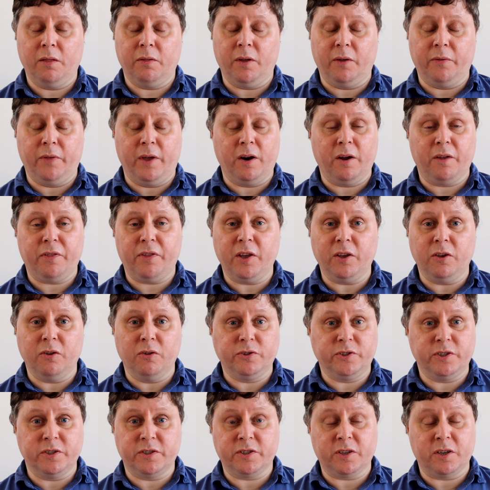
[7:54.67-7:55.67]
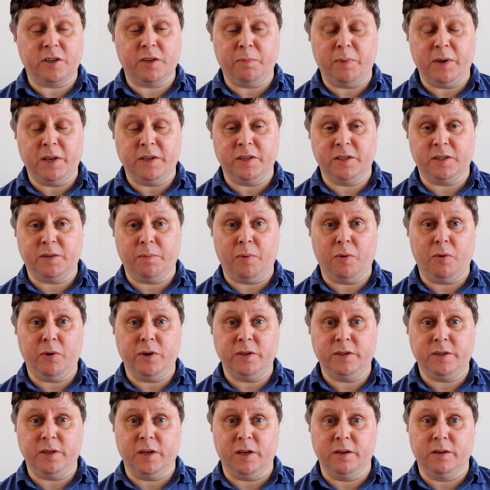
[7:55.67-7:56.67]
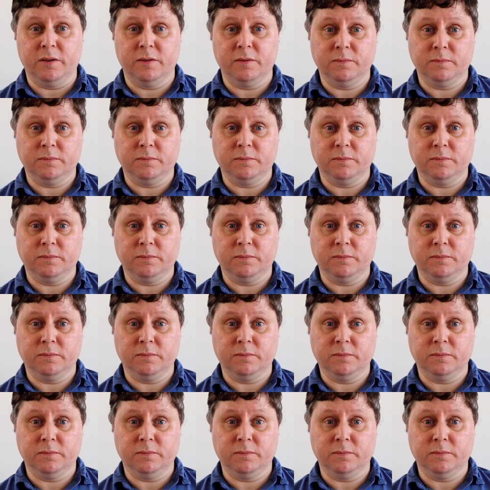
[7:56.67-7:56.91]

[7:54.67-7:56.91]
then I think you're just going to be disappointed.